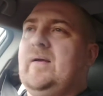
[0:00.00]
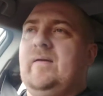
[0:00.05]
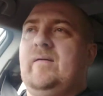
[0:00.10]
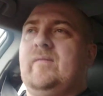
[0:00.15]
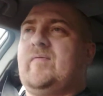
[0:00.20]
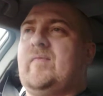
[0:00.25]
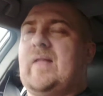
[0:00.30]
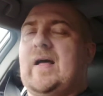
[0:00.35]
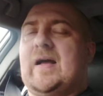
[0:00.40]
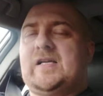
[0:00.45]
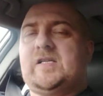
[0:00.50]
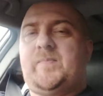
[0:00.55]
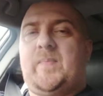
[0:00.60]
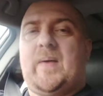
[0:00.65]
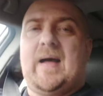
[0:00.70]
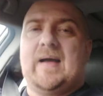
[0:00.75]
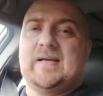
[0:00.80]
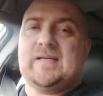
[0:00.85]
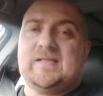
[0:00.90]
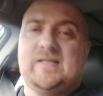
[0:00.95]

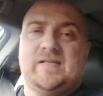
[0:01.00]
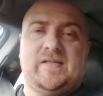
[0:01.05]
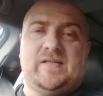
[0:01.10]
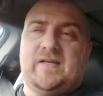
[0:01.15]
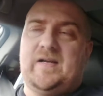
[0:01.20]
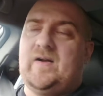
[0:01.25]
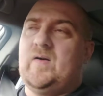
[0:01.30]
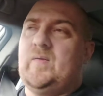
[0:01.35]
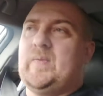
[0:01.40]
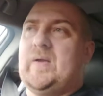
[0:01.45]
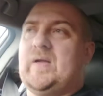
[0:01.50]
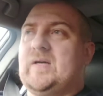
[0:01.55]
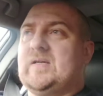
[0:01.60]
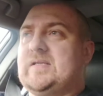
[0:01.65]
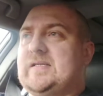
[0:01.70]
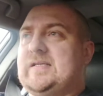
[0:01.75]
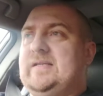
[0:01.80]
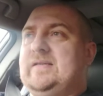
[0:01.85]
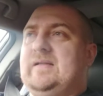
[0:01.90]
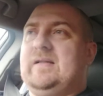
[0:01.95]
flashbacks, you know,
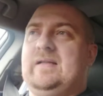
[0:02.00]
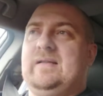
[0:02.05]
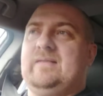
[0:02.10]
because he